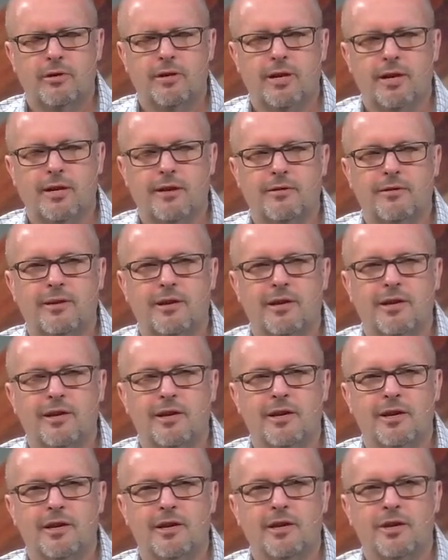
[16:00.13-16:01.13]
okay?
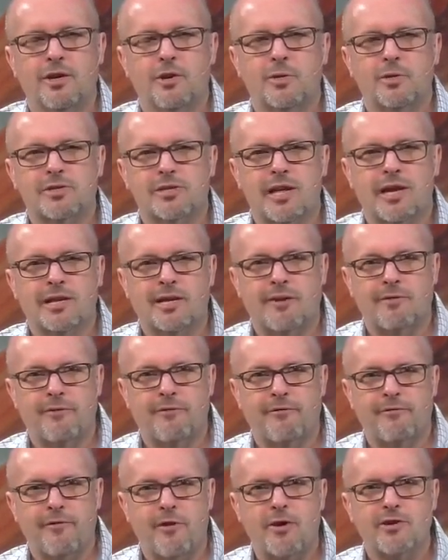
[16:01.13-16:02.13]
You know what it's like to have a
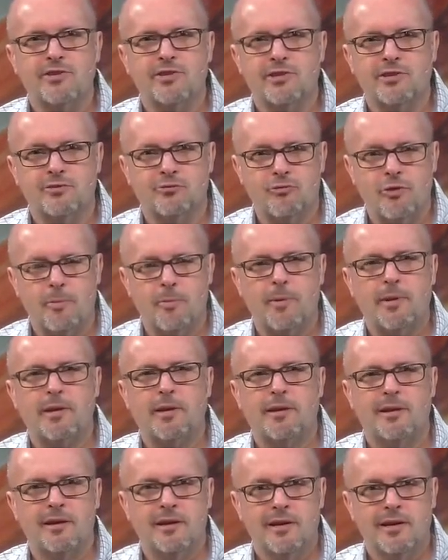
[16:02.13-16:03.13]
faucet
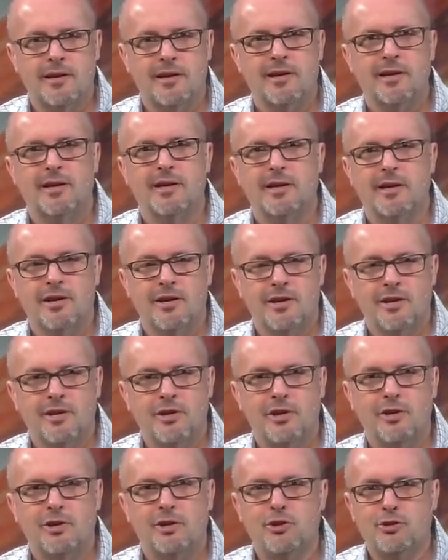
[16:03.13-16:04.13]
dripping?
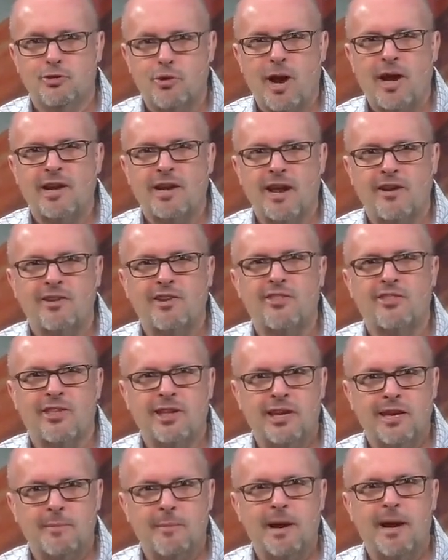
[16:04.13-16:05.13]
You try not to
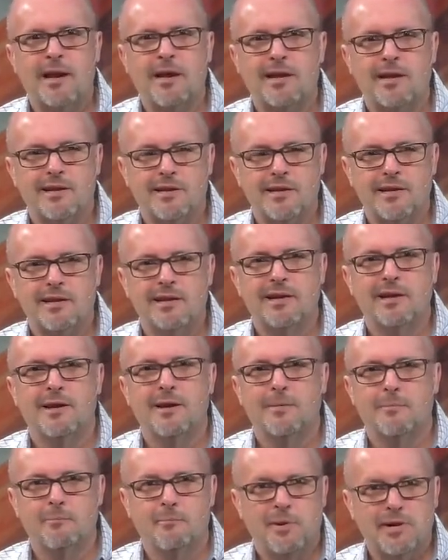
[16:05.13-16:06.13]
think about it,
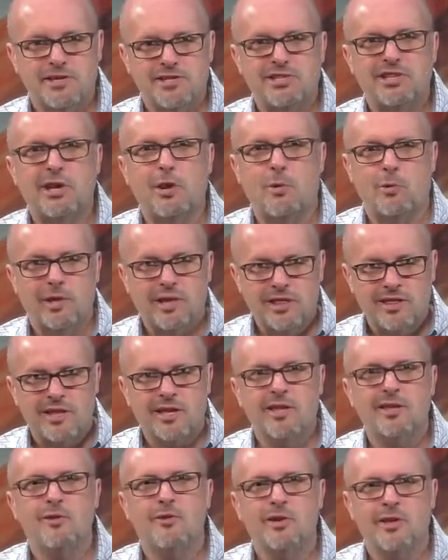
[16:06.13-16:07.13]
but it's the only
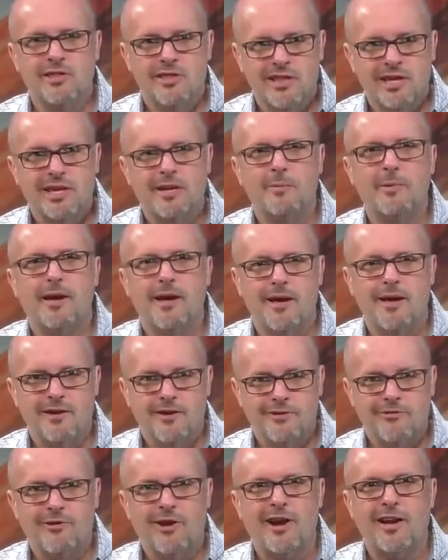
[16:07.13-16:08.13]
thing you can think about,
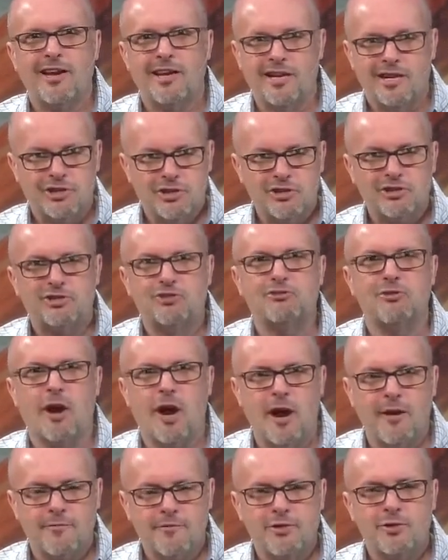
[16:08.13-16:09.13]
right? And it just
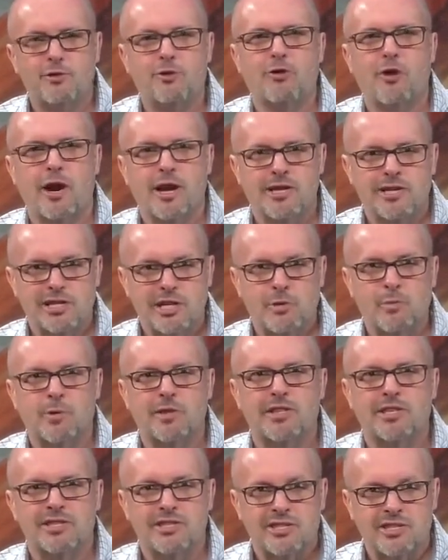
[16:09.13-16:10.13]
drives you crazy
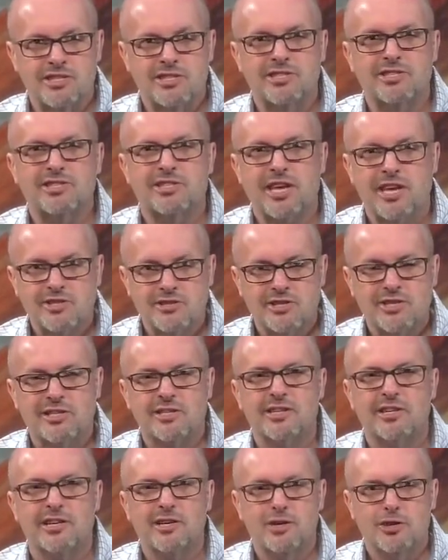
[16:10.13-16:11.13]
with its incessant
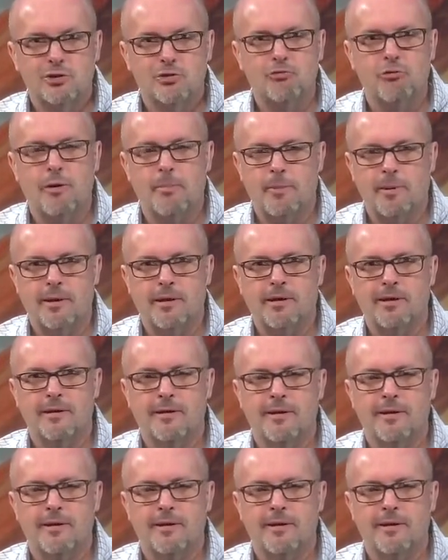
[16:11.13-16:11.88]
dripping.